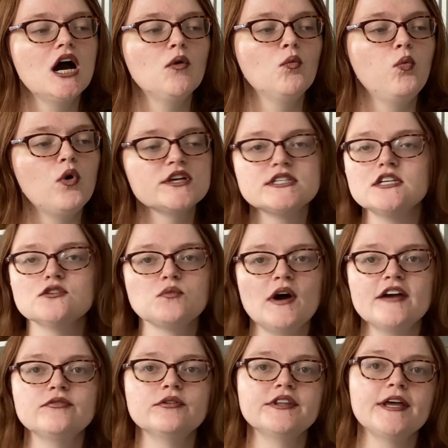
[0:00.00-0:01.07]
was his
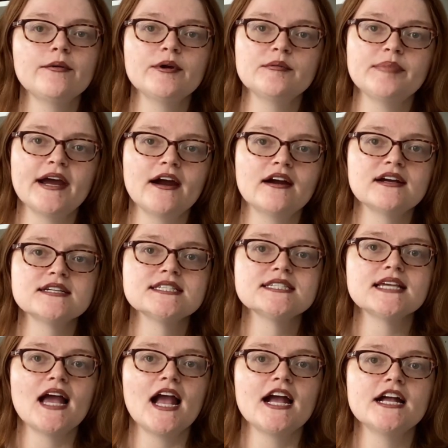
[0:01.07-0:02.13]
wife when they were in Paris,
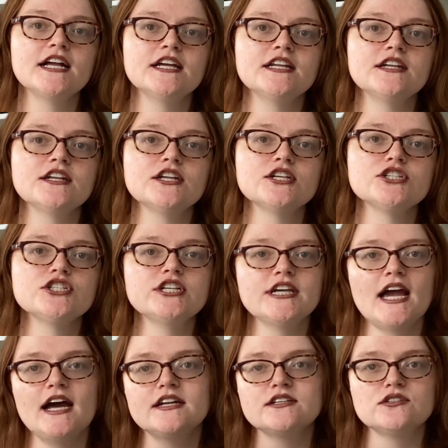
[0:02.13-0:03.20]
and she
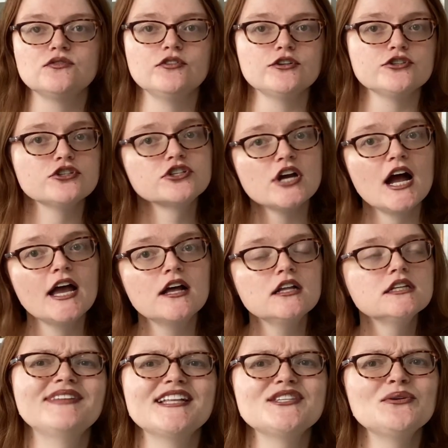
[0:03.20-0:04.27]
had his first
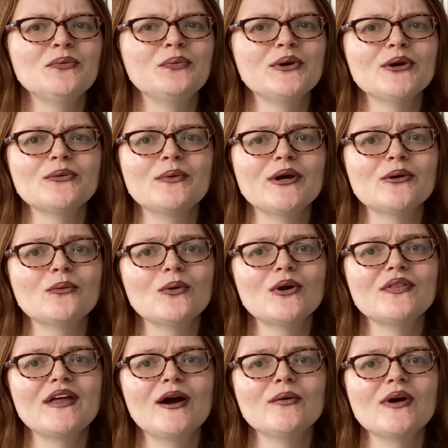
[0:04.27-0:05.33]
child. That's a weird way to word
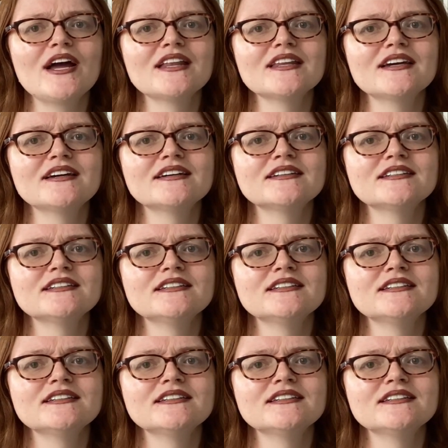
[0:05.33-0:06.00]
that, Riley.